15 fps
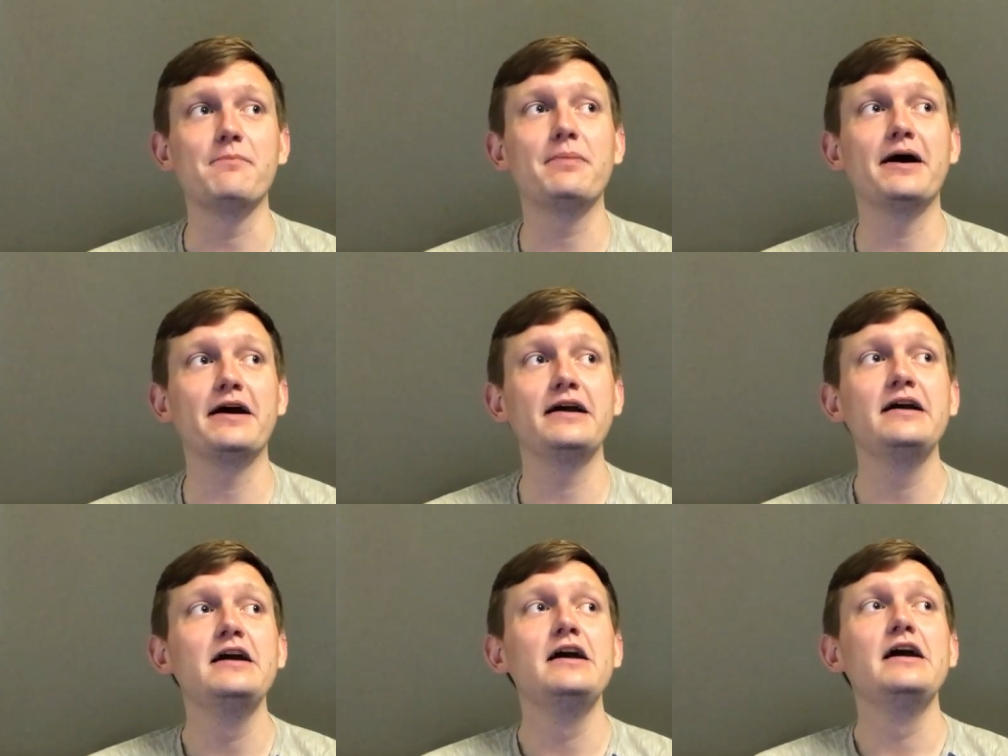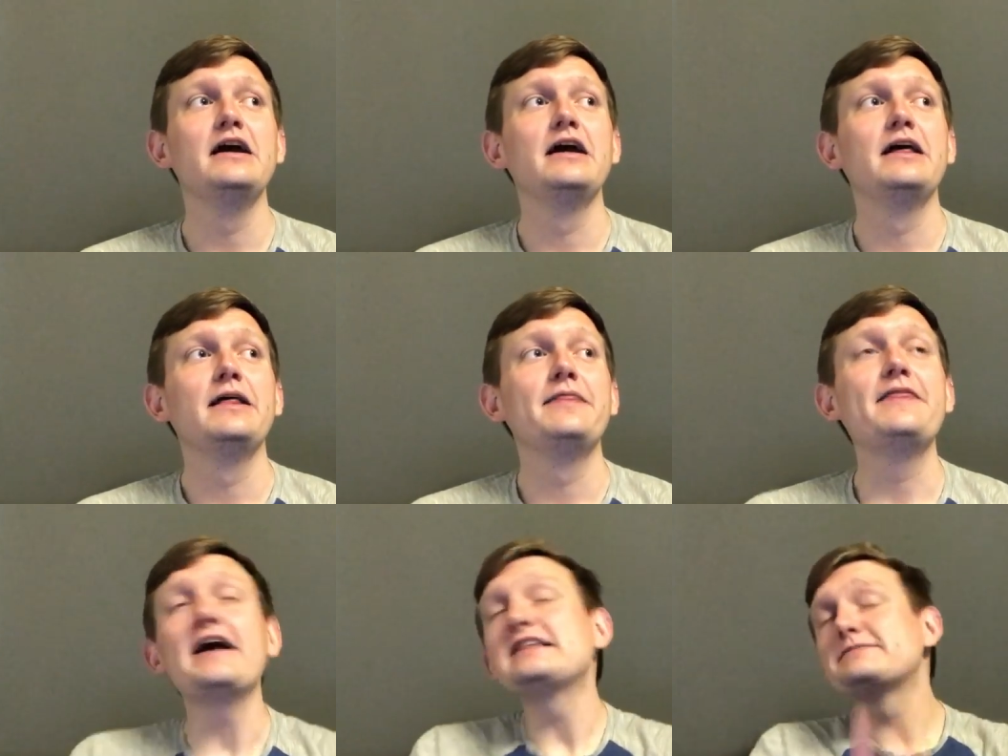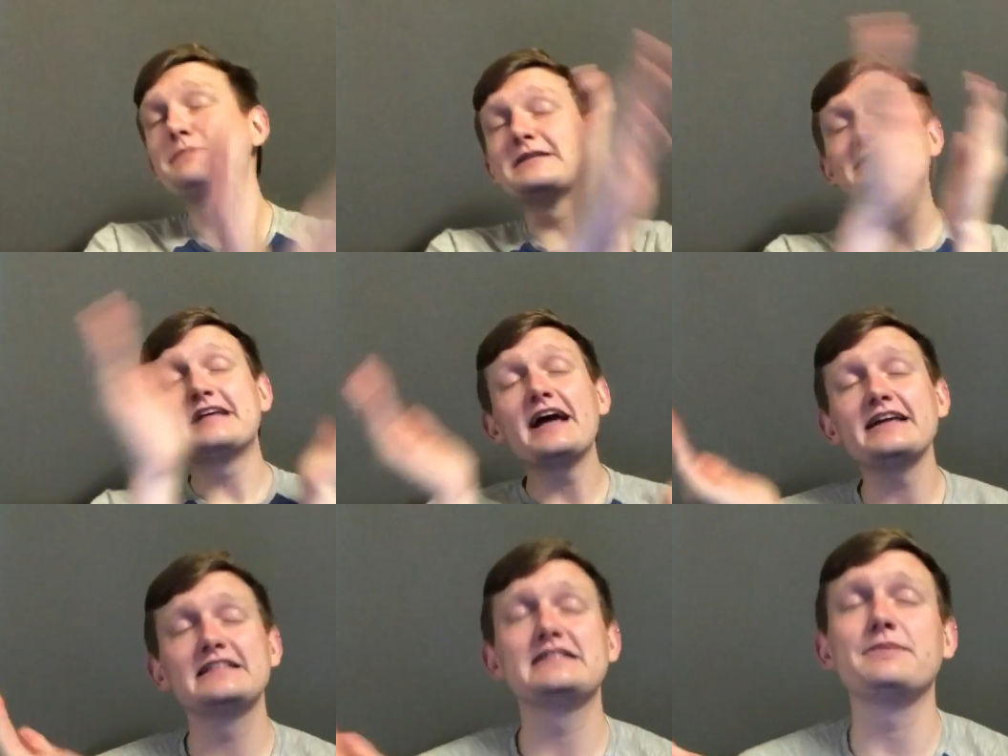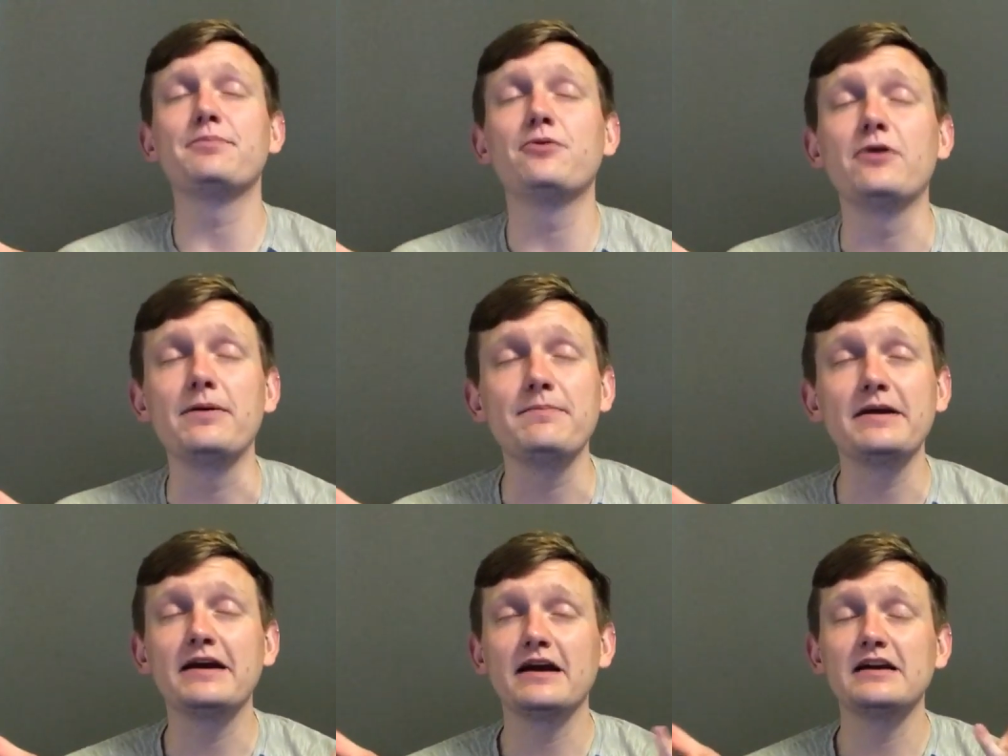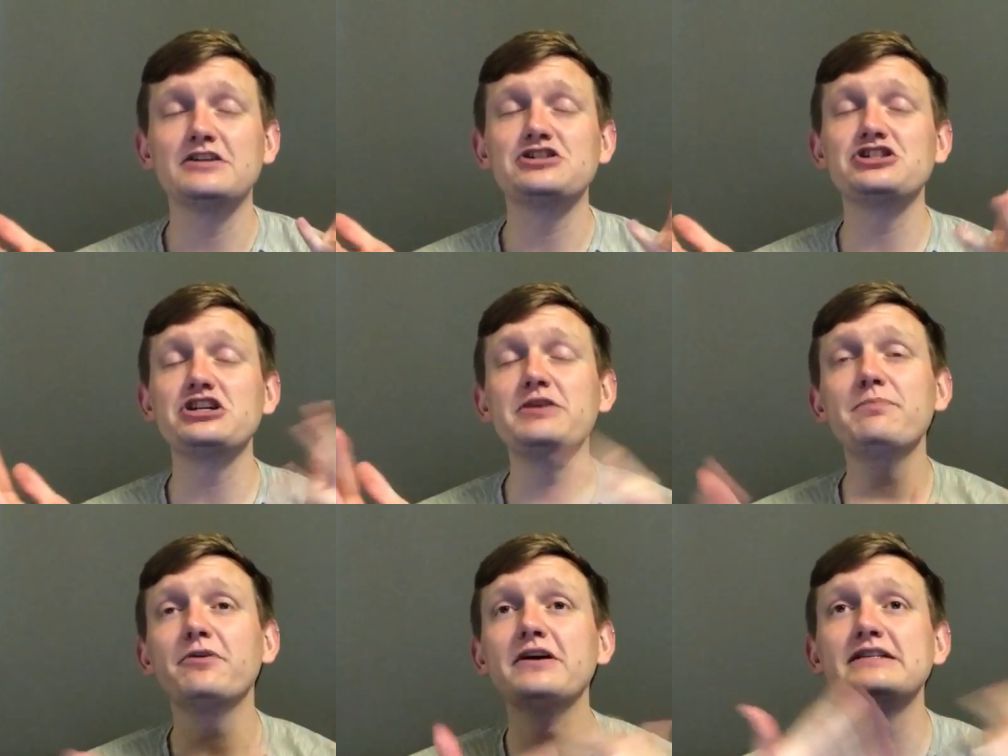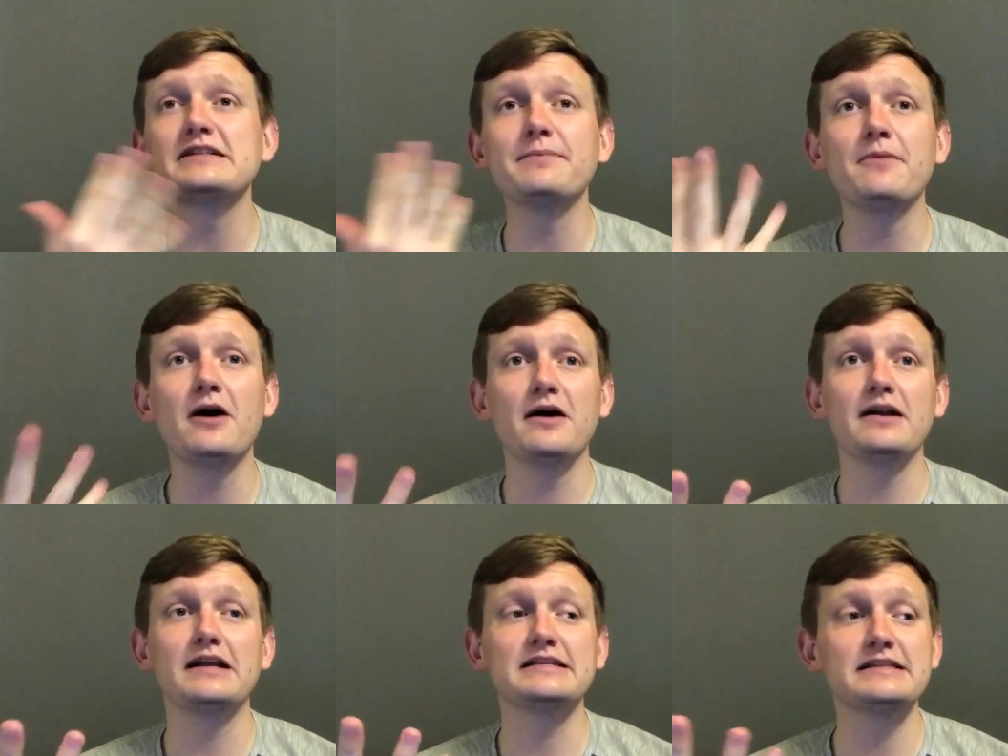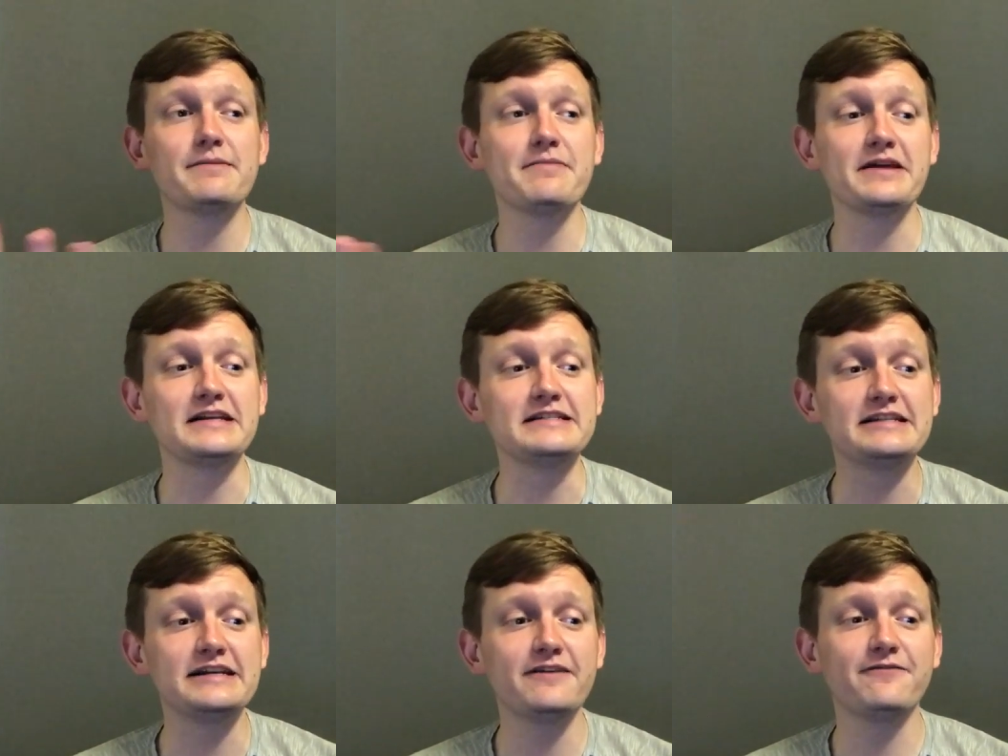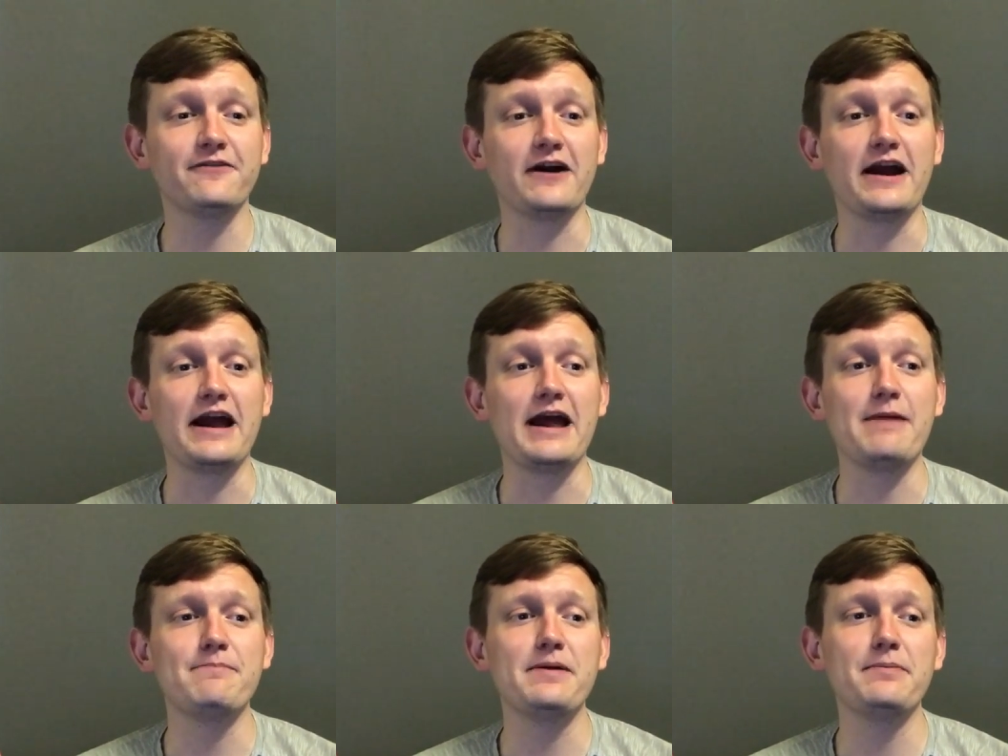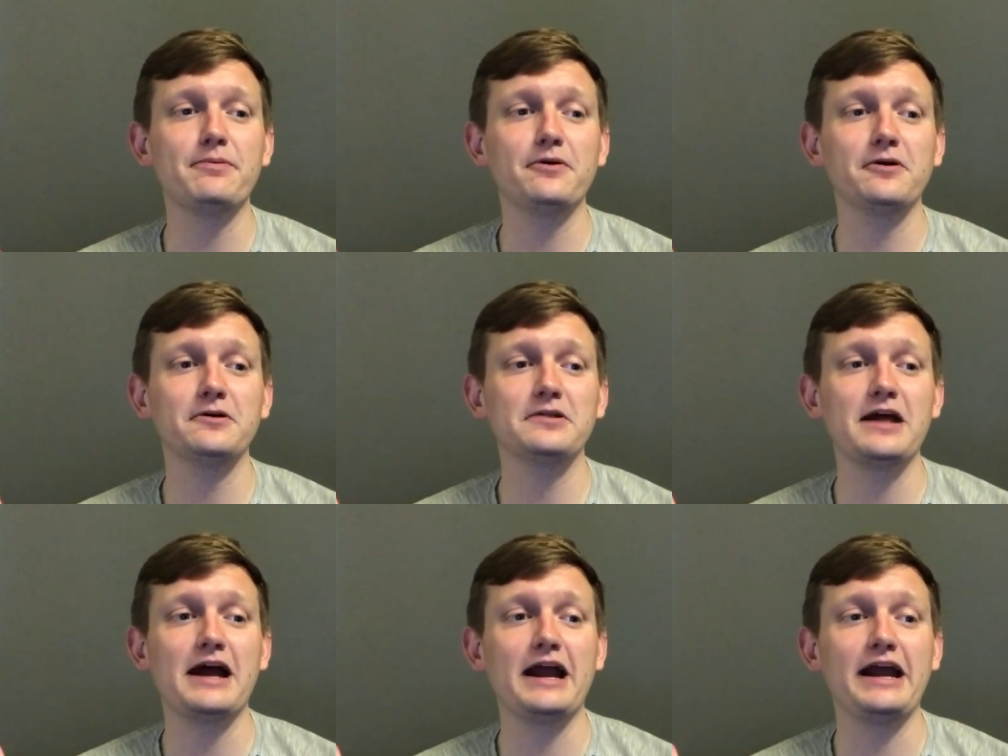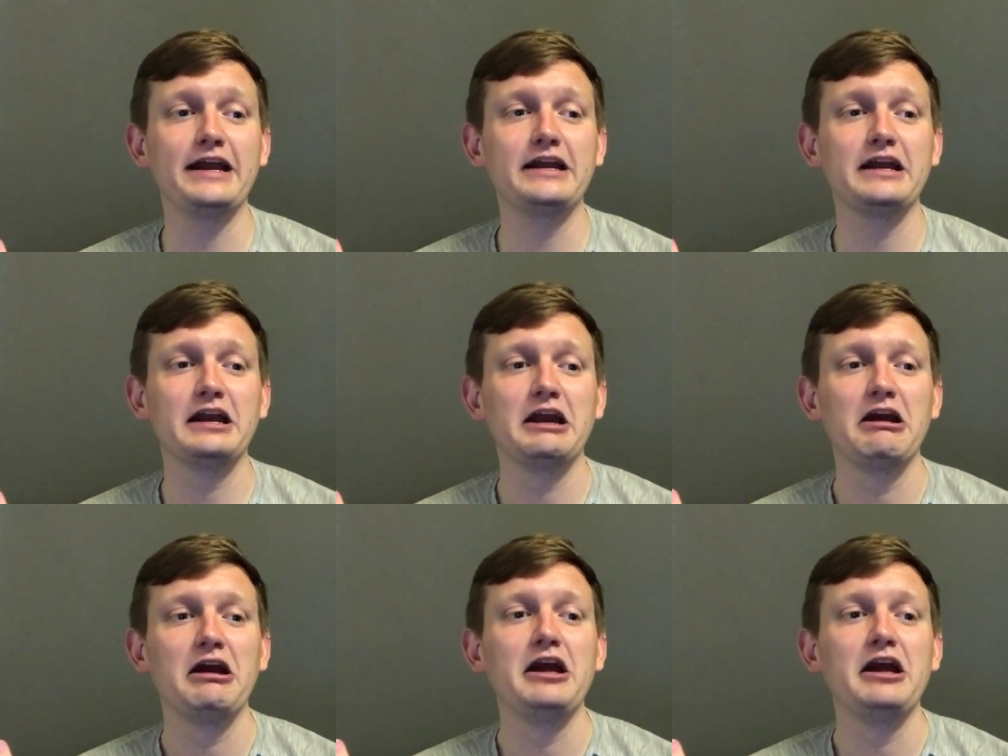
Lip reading: But that's besides the point, because she brings him on as something different, and people are like,